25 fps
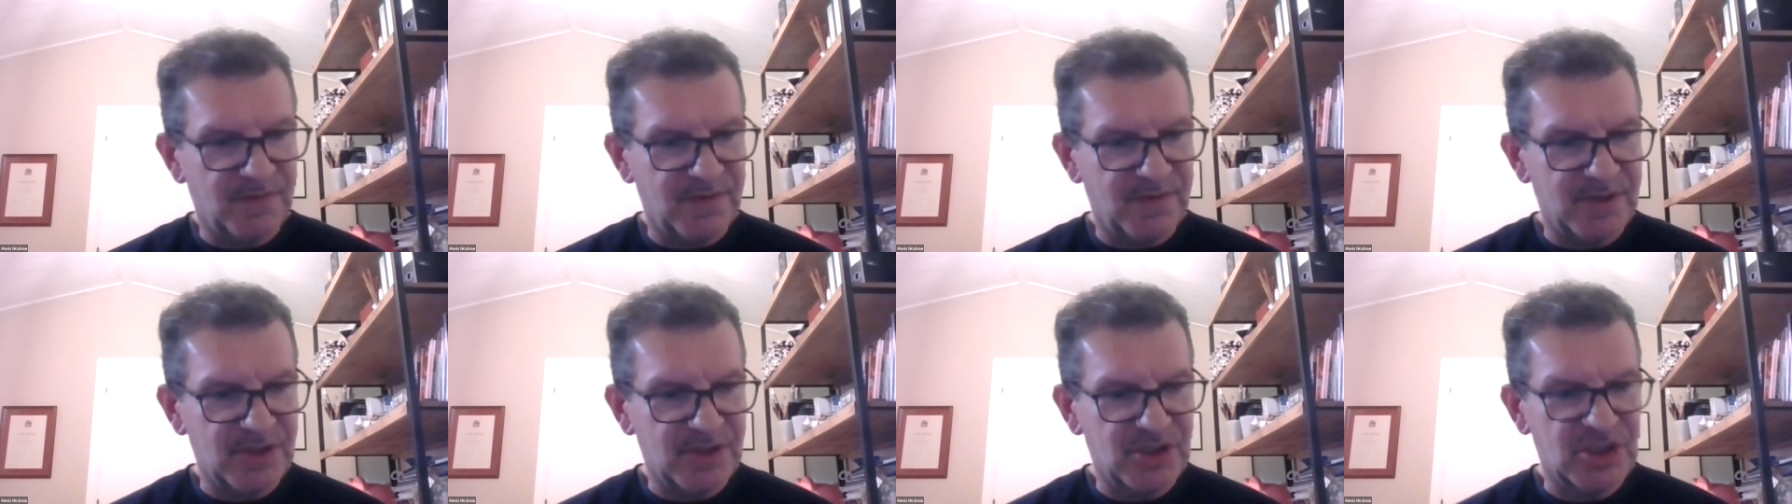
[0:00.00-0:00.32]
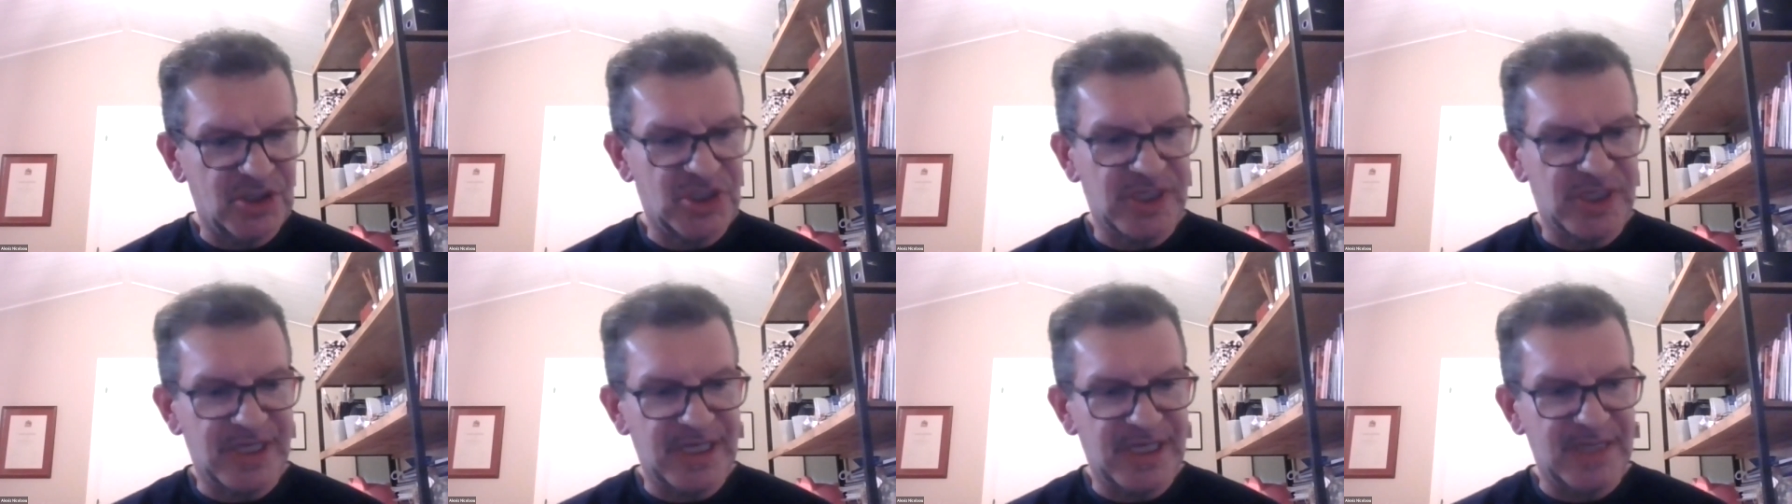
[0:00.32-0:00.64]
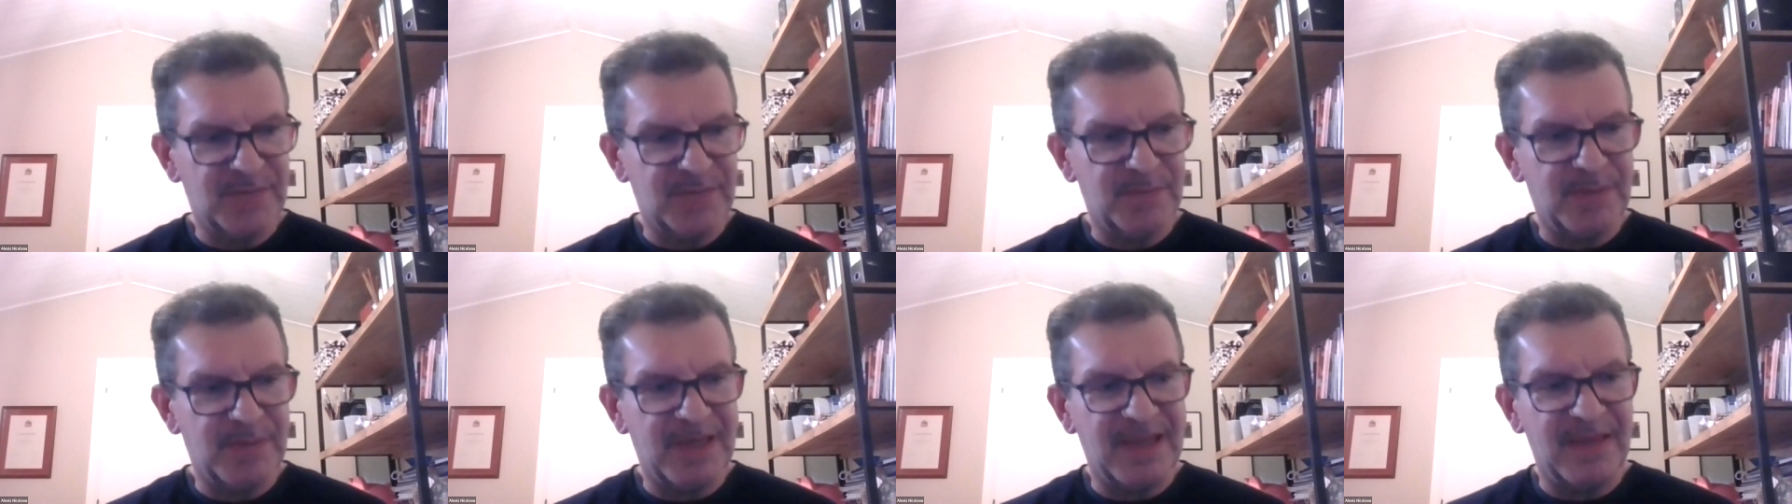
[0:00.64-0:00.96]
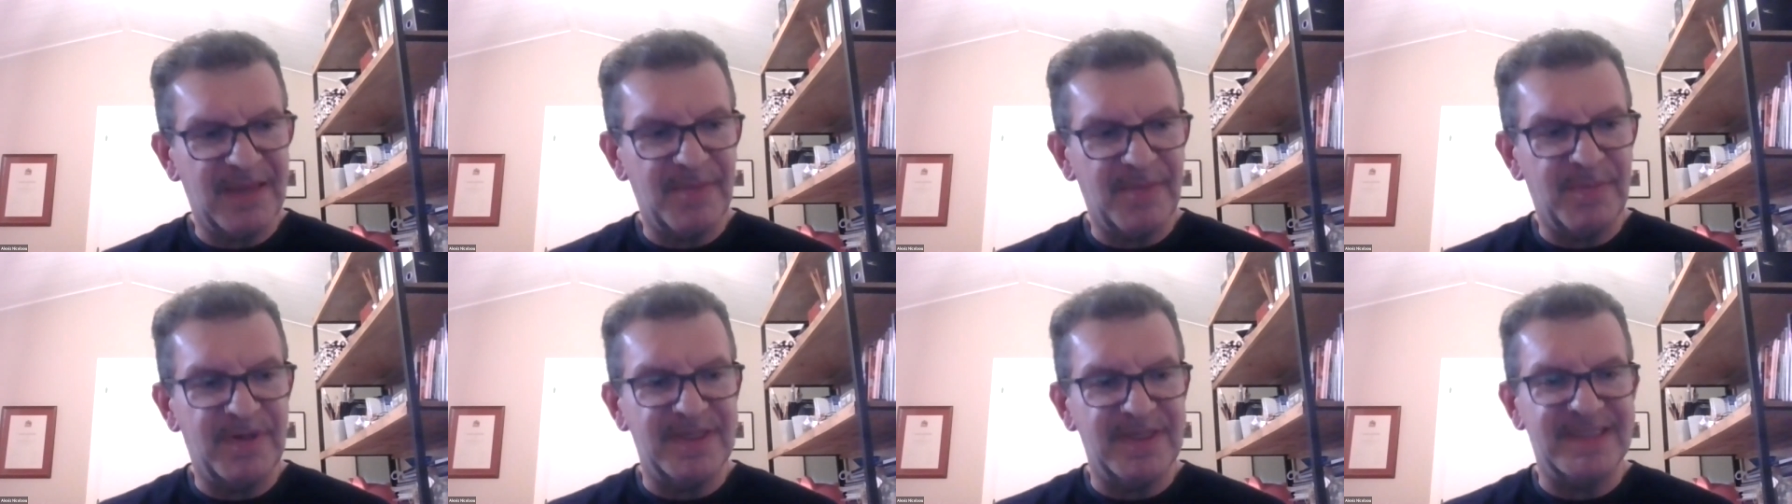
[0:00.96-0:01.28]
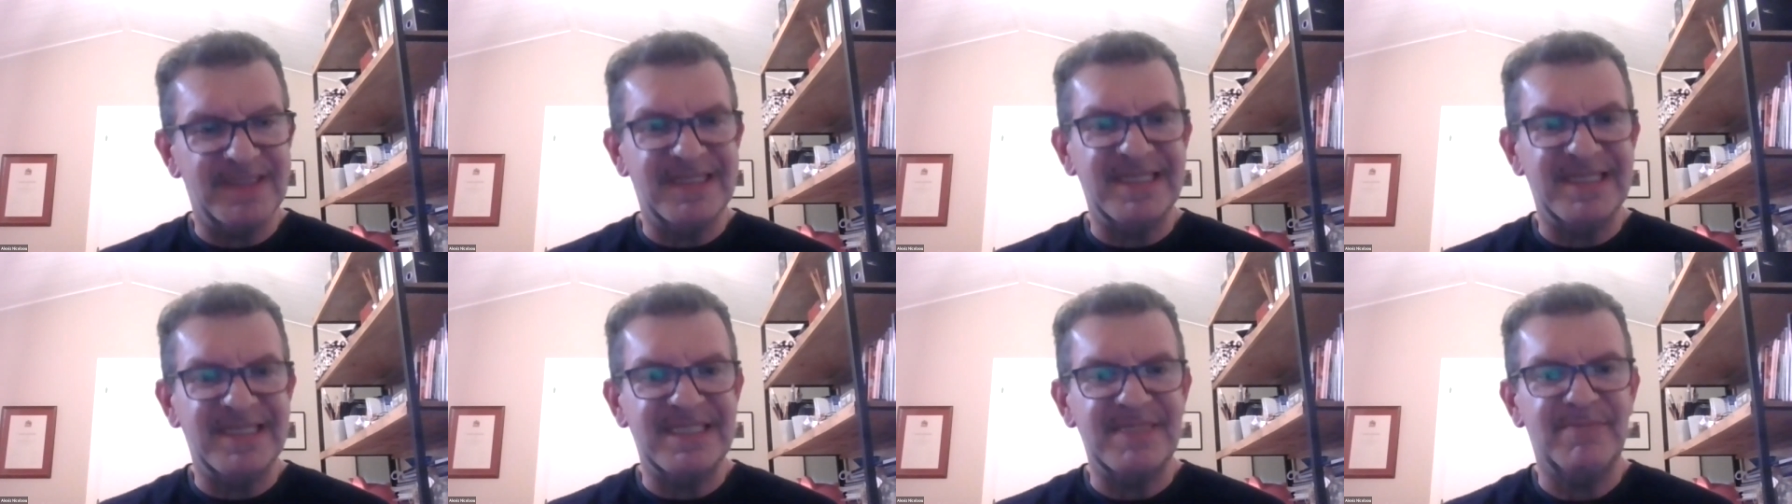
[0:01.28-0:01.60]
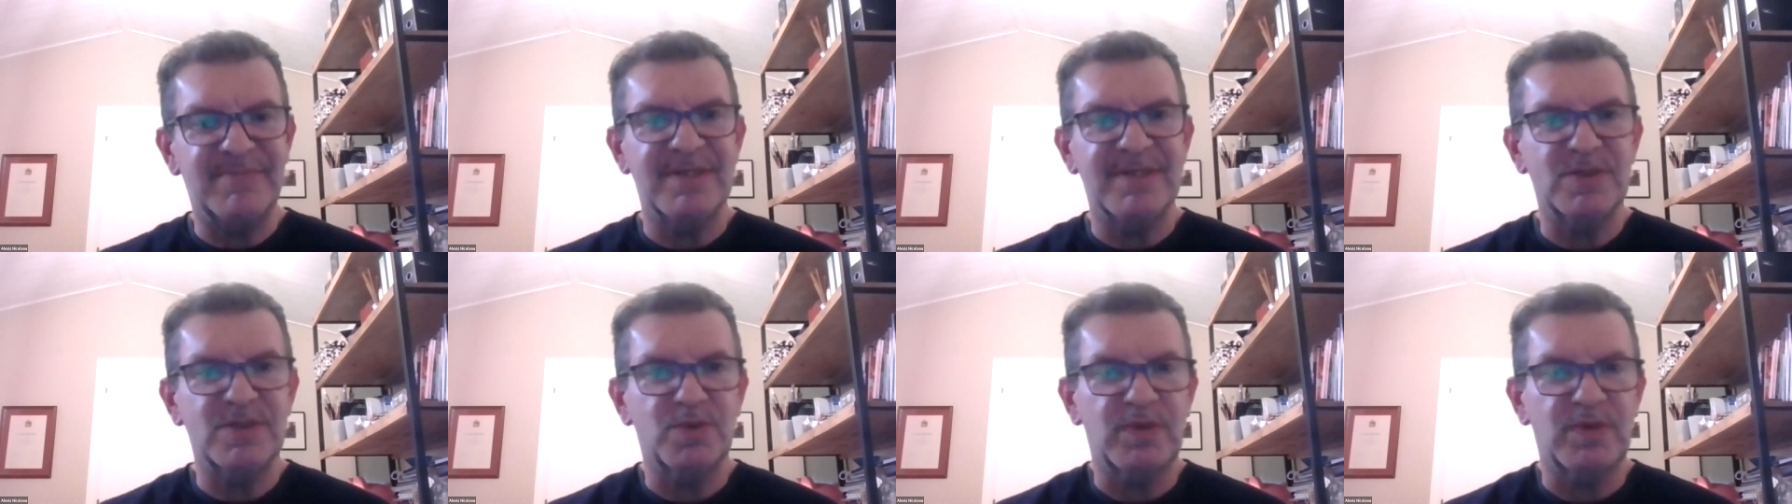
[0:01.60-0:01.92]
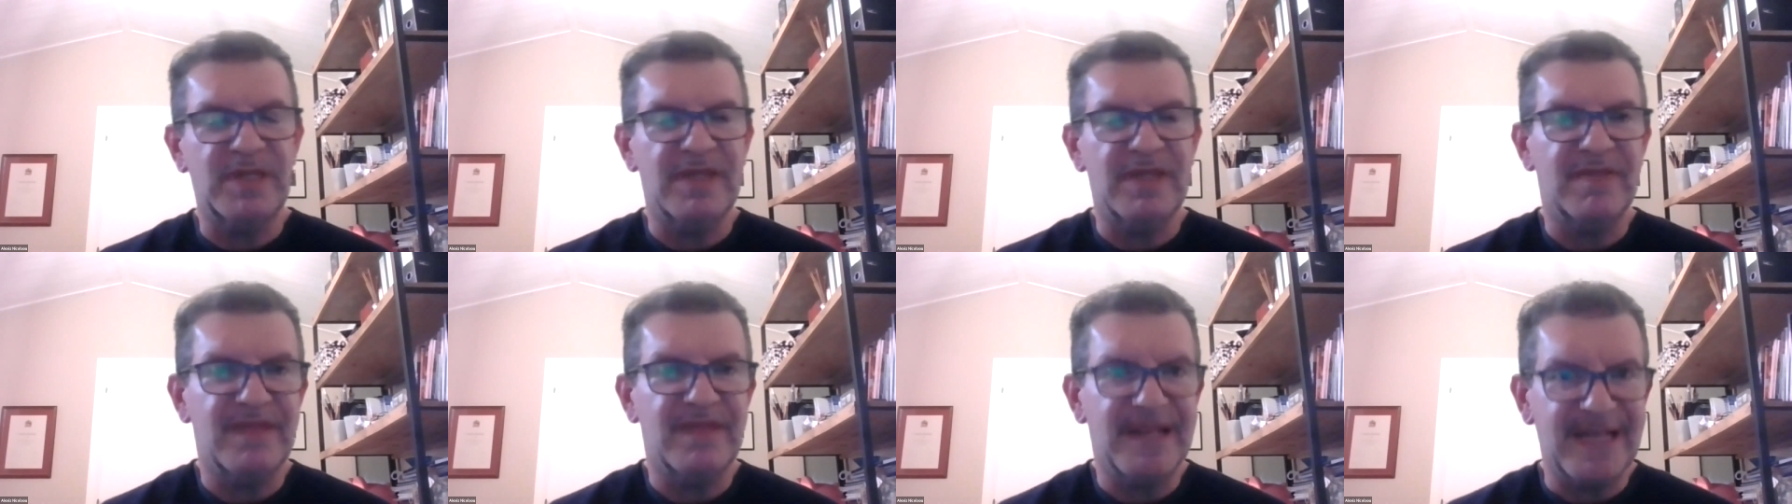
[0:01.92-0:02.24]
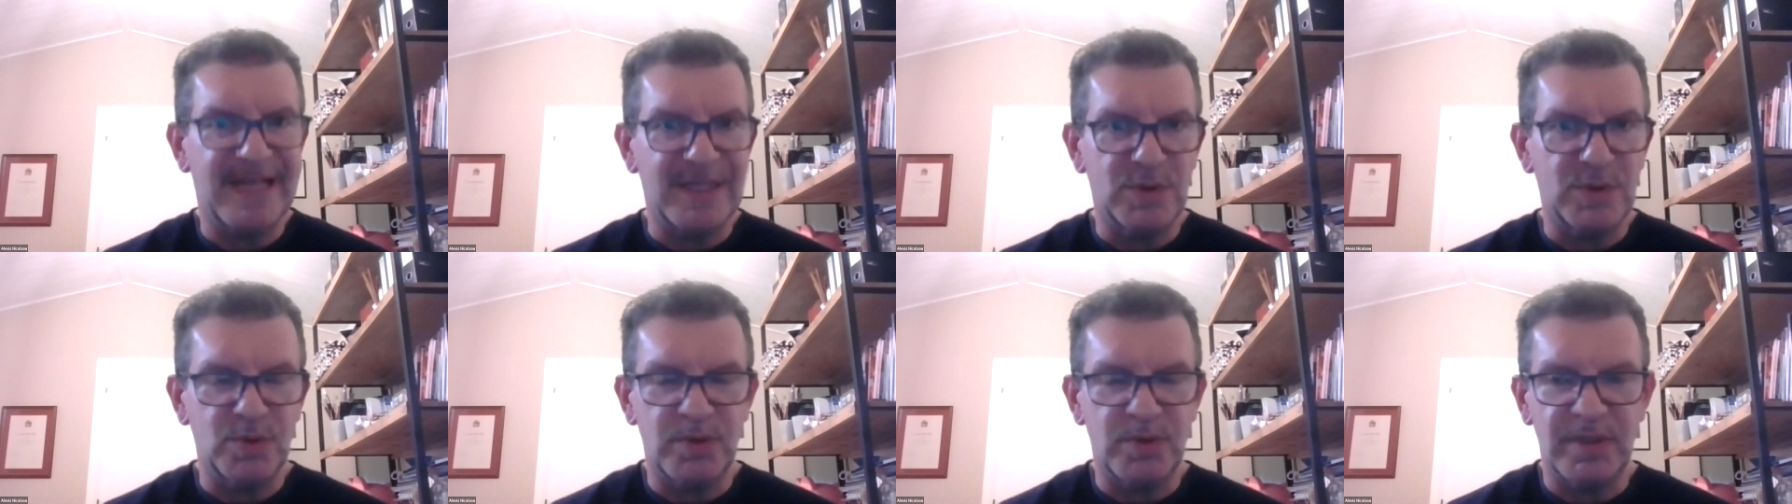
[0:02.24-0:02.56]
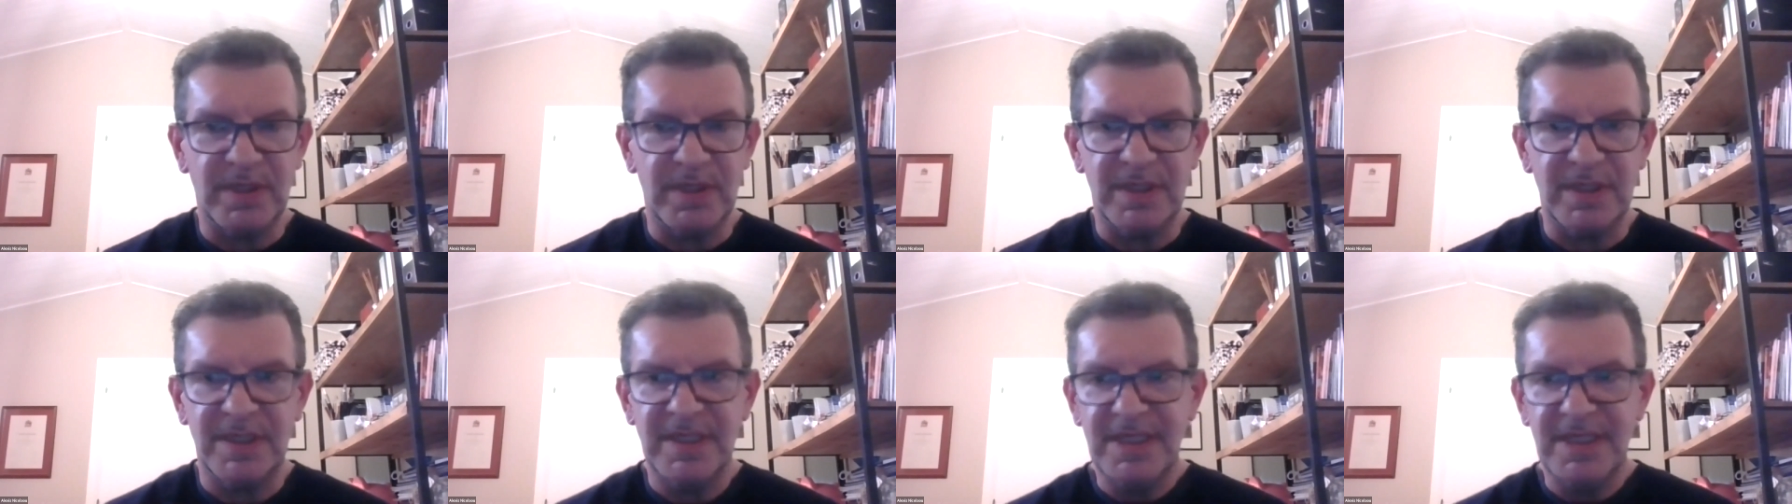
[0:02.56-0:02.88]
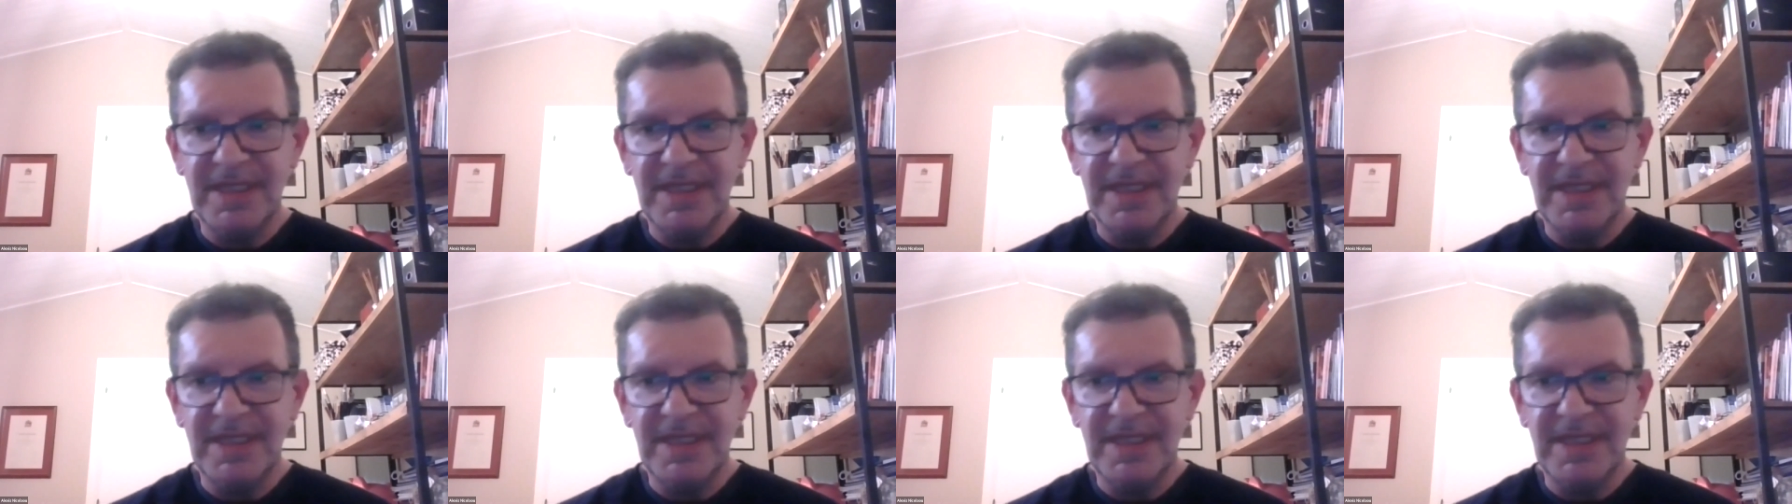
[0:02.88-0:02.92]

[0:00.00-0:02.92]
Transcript: shared by the participants within the network.